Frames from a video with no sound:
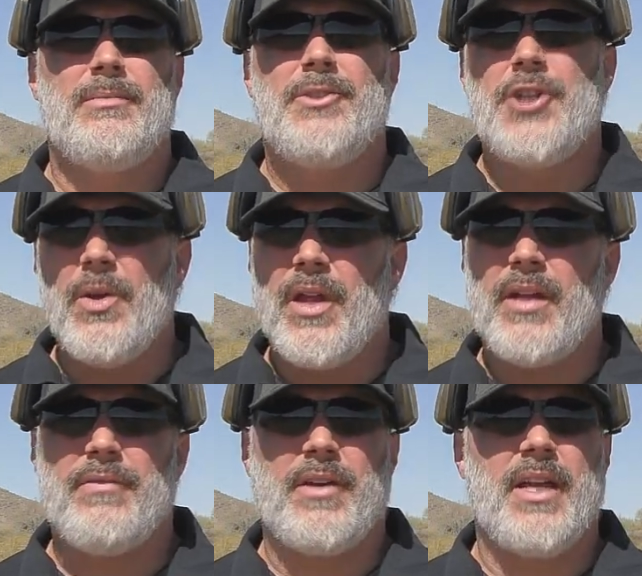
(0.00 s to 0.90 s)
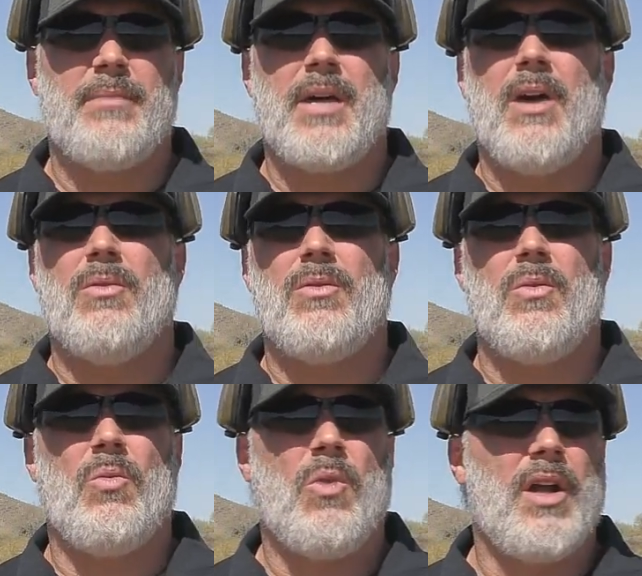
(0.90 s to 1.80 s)
shooting, forget about
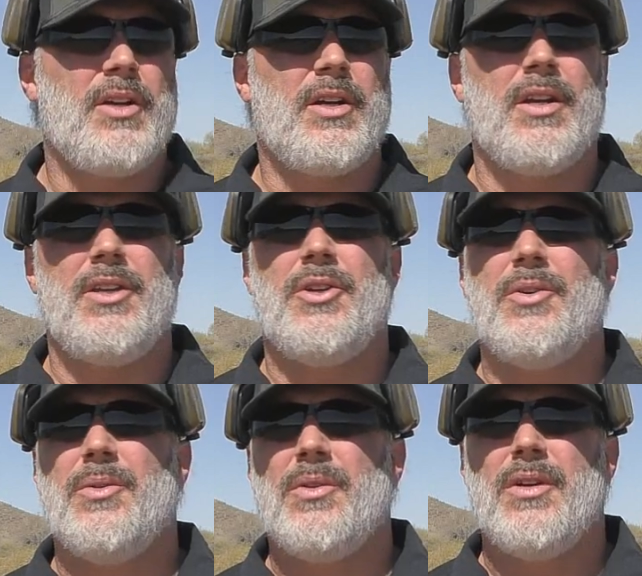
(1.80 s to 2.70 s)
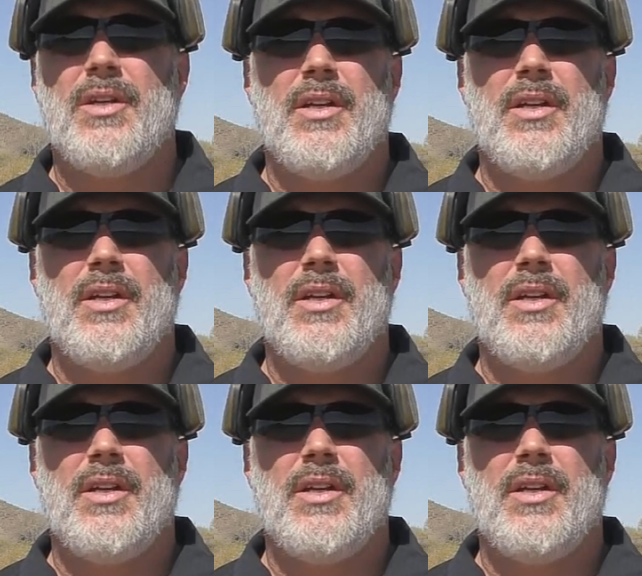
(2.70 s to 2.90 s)
what you're gonna do,